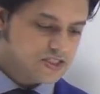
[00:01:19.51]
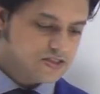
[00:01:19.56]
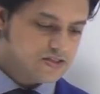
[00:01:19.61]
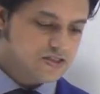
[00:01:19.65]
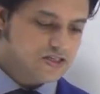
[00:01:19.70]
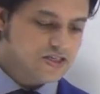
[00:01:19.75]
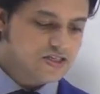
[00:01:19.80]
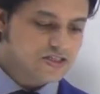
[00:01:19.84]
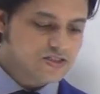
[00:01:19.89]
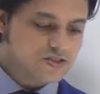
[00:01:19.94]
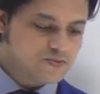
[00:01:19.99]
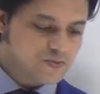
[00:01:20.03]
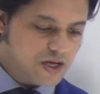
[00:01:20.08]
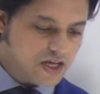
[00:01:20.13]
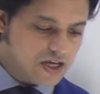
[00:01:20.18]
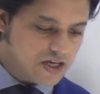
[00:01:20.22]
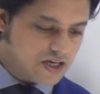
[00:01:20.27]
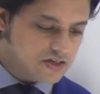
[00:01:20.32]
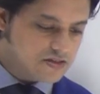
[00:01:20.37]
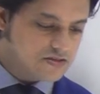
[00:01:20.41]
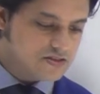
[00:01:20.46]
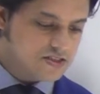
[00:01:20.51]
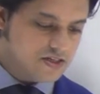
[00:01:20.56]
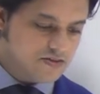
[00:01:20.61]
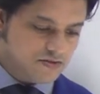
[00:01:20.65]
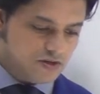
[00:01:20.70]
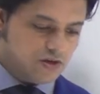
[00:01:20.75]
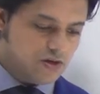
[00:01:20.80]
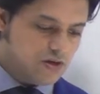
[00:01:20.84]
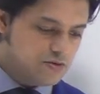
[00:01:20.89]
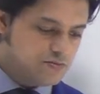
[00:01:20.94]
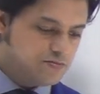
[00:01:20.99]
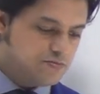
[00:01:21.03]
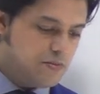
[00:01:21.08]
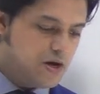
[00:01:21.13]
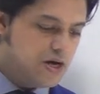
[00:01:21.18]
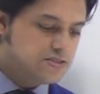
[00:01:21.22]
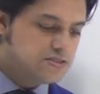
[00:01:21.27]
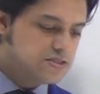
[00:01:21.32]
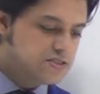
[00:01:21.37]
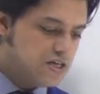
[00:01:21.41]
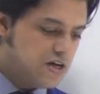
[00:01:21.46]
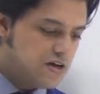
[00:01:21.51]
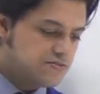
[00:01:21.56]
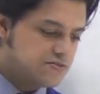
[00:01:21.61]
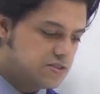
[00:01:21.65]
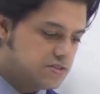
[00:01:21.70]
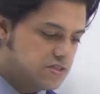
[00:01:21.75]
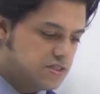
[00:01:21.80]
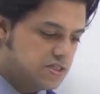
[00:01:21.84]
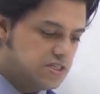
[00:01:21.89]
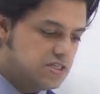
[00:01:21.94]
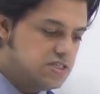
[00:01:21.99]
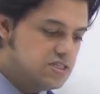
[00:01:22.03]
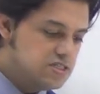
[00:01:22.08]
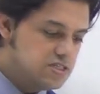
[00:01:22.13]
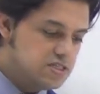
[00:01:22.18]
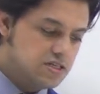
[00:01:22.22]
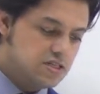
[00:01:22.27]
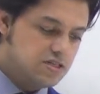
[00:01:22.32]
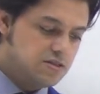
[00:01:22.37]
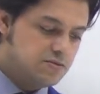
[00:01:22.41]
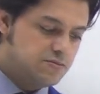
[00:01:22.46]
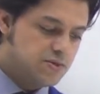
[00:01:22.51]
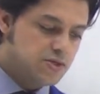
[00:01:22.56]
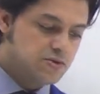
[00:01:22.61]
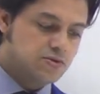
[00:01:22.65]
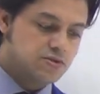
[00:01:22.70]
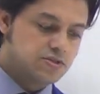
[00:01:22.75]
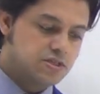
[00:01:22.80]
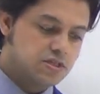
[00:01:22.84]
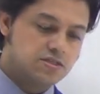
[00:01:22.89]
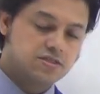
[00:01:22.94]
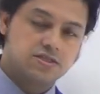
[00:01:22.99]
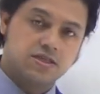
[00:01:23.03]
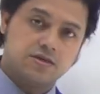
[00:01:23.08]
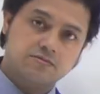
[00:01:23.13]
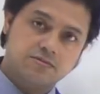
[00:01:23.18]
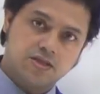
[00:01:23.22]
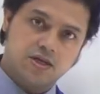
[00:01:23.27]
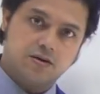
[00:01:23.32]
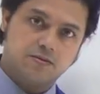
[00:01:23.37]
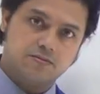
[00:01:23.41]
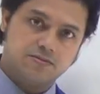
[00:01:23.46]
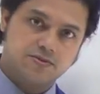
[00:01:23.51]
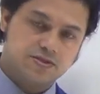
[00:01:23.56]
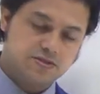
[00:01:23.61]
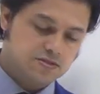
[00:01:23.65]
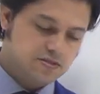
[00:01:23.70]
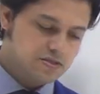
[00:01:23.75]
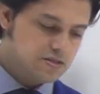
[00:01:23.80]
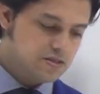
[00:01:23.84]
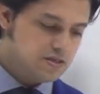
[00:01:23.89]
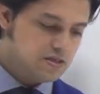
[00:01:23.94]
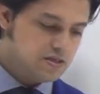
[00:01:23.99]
These may develop months after the initial mucosal symptoms.